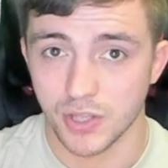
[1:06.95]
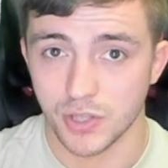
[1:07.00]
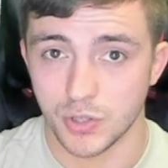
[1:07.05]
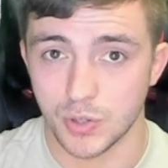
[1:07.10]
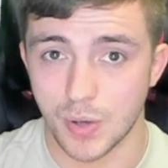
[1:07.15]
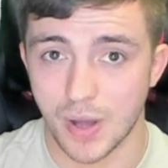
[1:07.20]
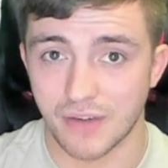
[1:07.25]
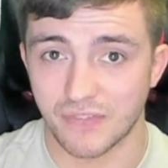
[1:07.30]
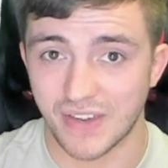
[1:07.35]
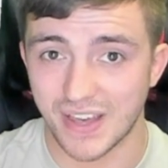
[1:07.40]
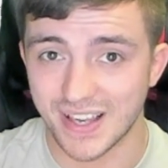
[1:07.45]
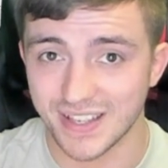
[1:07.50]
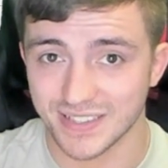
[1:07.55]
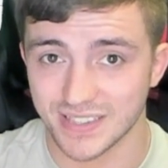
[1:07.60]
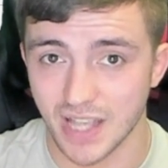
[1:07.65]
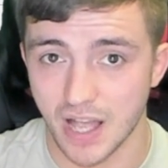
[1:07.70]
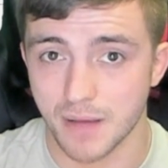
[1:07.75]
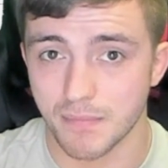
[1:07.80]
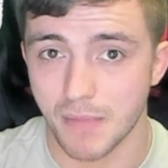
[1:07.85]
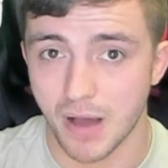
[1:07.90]
You have
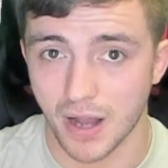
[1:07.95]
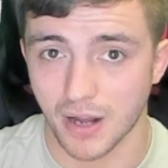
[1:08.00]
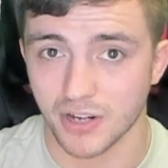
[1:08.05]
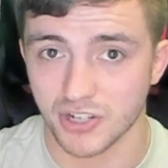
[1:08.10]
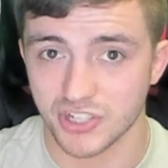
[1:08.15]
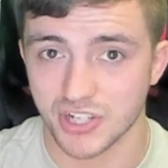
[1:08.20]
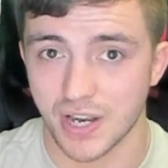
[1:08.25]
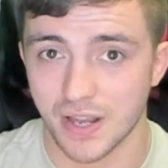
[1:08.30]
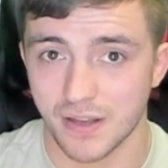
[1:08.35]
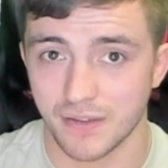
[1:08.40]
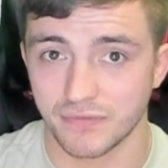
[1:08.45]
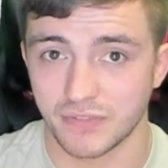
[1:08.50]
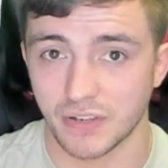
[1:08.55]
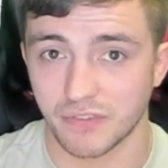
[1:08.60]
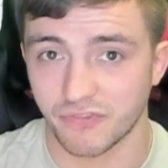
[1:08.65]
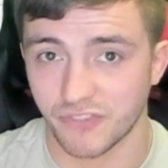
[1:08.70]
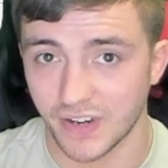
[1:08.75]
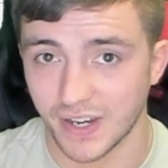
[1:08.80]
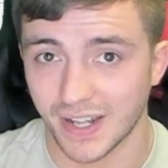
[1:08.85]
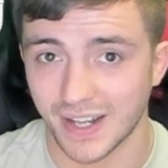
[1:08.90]
Islam Makhachev
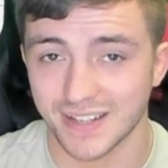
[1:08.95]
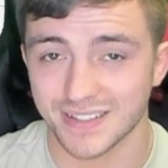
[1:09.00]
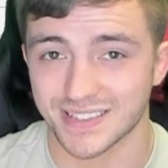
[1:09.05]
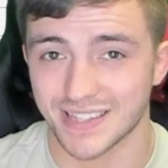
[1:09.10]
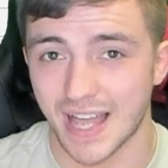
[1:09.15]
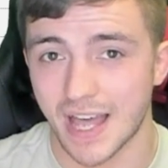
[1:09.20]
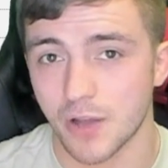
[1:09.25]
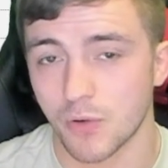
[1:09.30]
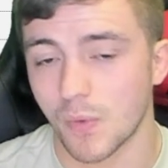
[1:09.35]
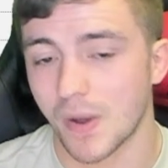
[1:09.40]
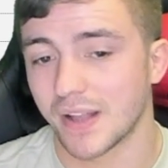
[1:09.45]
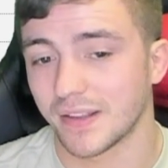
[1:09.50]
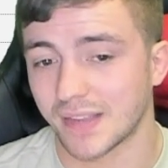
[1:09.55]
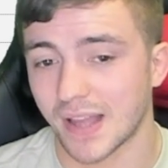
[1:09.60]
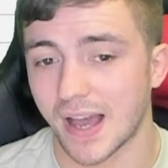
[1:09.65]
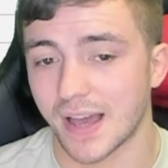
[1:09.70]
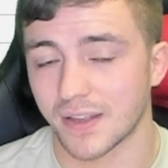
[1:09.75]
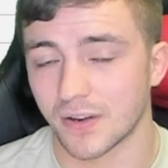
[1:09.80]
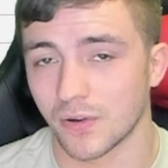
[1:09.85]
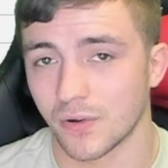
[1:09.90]
defending his lightweight
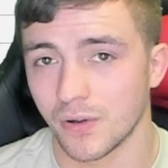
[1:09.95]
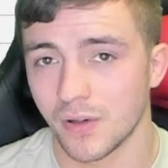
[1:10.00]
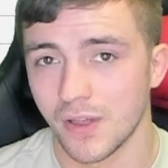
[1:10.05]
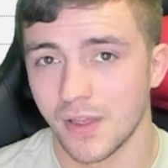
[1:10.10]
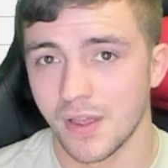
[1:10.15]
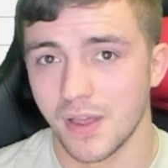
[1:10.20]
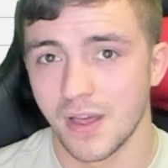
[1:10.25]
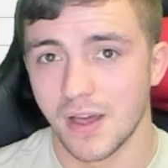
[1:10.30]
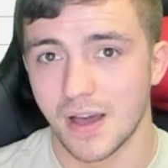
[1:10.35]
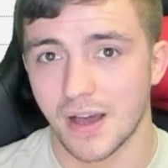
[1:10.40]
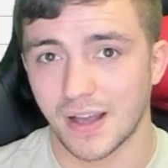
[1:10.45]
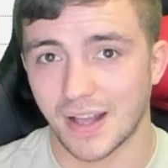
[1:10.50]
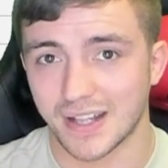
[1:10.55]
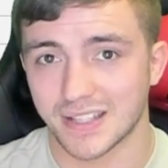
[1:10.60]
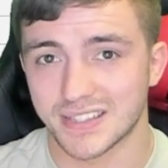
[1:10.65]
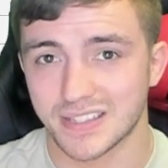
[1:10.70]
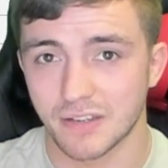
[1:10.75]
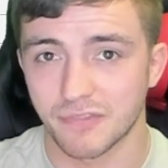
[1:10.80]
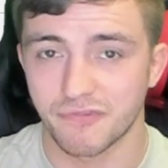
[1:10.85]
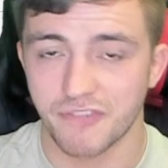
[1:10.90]
title
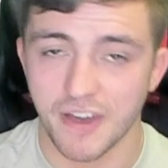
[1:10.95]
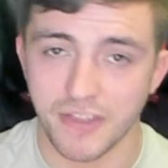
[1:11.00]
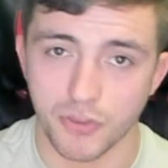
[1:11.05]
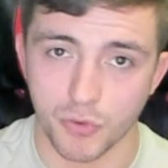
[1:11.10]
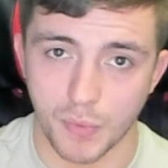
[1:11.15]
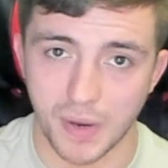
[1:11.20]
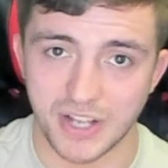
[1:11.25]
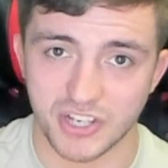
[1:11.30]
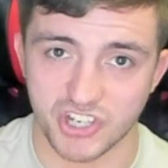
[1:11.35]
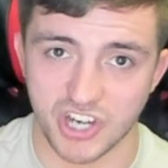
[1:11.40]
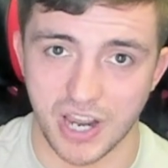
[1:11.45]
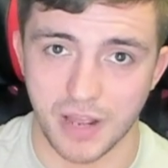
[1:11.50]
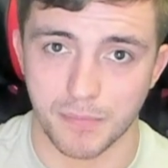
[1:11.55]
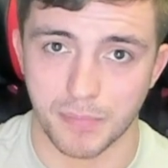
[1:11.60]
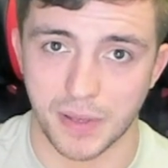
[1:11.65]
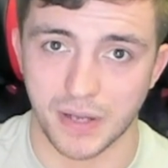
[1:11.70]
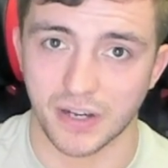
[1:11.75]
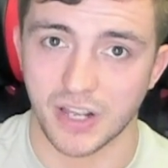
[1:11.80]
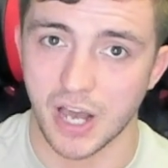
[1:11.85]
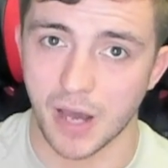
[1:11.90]
against the featherweight
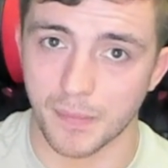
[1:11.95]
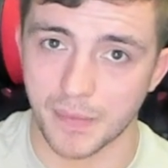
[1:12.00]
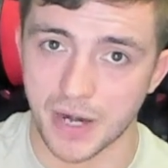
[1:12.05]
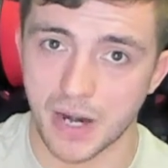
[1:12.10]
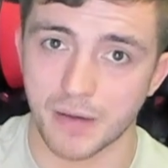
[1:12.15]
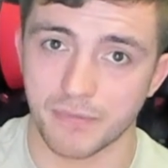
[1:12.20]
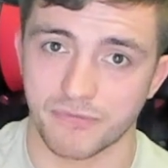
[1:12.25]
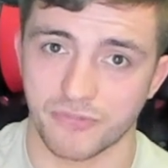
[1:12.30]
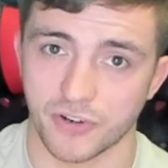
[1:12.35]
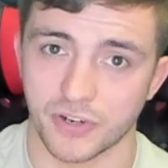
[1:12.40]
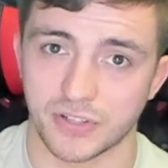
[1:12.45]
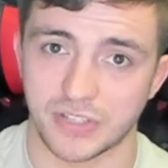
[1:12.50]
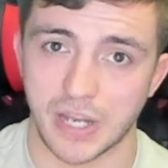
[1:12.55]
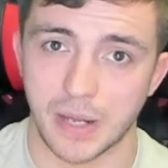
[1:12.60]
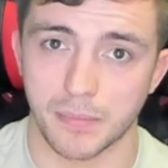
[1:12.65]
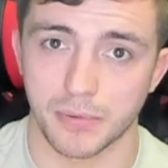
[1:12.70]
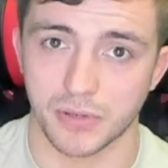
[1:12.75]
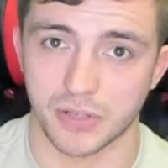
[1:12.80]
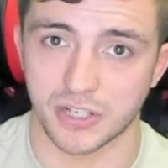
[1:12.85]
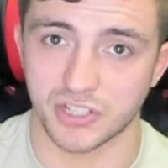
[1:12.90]
champion coming up for
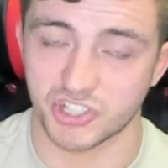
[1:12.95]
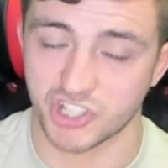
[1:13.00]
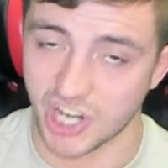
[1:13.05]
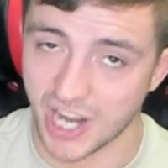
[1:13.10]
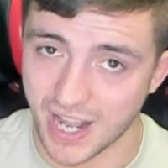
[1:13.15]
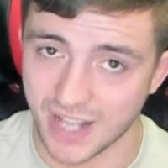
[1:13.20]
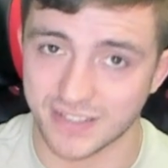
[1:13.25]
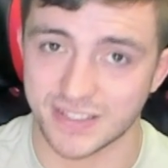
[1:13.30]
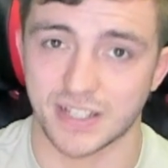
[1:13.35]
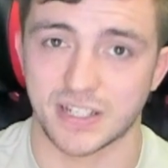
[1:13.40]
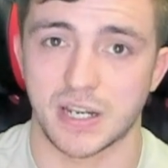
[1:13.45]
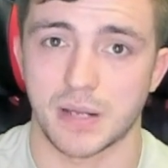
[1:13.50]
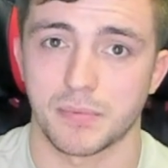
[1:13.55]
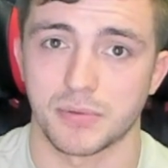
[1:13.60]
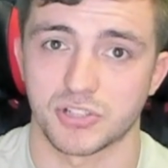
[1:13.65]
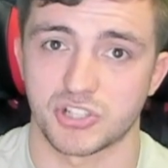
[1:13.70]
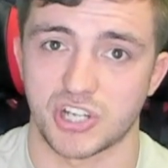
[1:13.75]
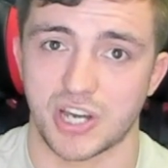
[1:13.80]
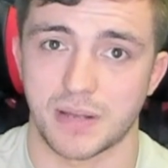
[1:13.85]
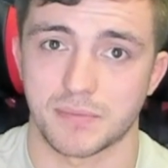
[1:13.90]
a chance at
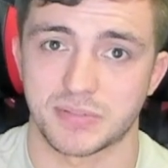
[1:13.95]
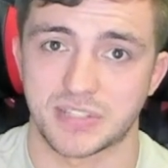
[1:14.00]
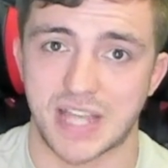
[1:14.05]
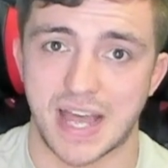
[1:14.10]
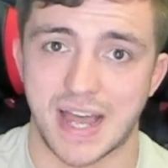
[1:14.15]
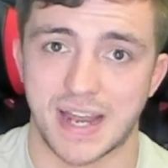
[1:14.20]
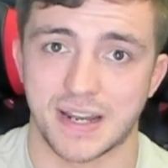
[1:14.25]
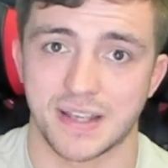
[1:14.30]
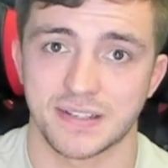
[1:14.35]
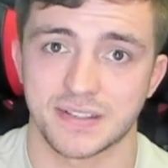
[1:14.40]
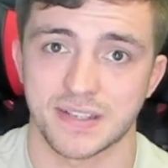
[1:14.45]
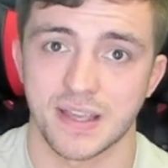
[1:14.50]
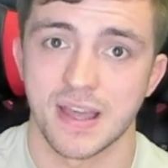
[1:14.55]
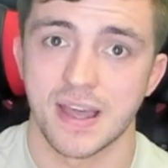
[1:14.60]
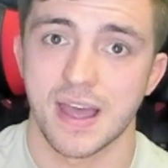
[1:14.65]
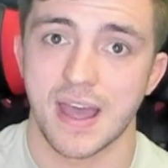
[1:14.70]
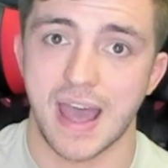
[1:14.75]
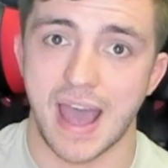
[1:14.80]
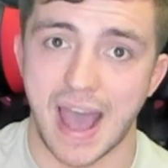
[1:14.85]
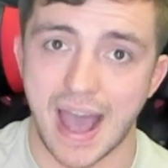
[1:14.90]
double champ status.
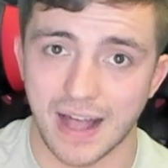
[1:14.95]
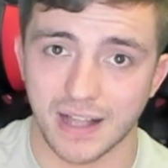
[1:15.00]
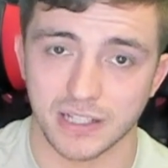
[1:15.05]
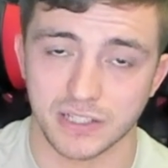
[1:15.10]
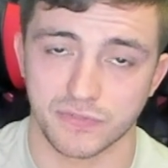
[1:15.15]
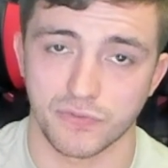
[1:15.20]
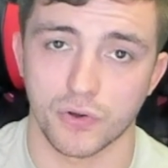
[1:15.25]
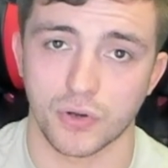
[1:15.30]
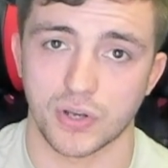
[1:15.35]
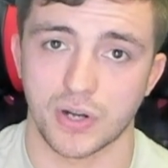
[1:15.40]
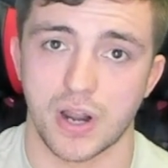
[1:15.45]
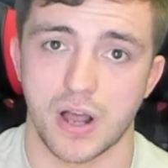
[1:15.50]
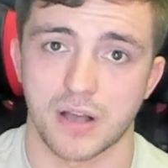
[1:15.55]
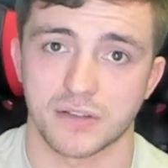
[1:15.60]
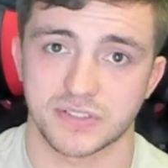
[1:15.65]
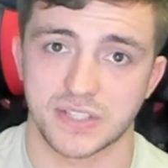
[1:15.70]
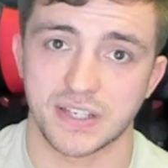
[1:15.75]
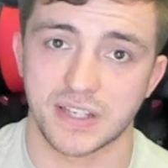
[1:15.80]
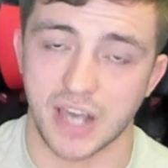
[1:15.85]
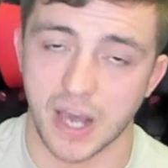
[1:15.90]
Alex
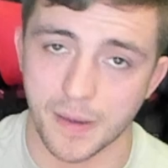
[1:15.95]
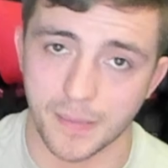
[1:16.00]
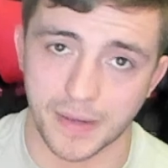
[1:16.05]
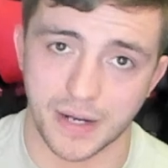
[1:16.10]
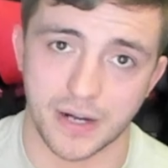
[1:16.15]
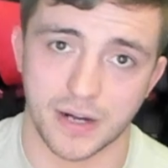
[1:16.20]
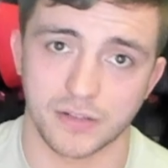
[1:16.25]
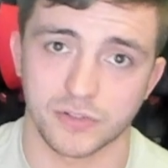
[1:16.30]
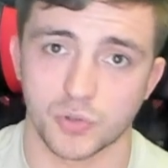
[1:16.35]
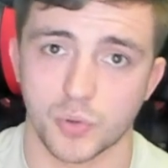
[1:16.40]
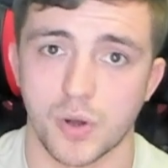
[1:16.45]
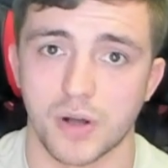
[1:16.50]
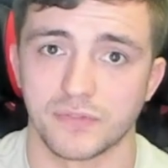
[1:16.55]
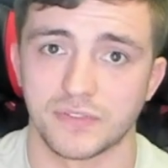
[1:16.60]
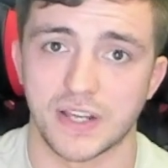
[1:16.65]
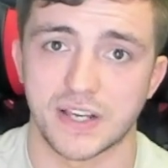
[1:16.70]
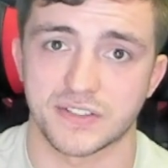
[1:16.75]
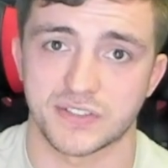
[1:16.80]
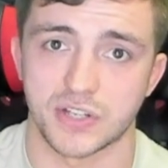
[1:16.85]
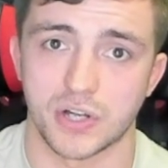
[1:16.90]
Volkanovski coming in on 12
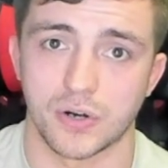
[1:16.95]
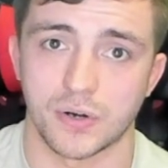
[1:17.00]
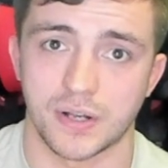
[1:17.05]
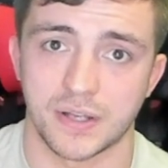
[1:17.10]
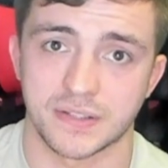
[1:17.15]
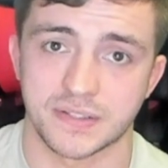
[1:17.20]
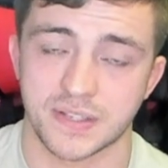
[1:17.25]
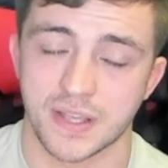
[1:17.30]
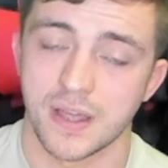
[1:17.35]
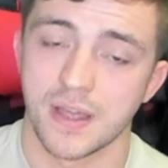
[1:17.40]
days notice,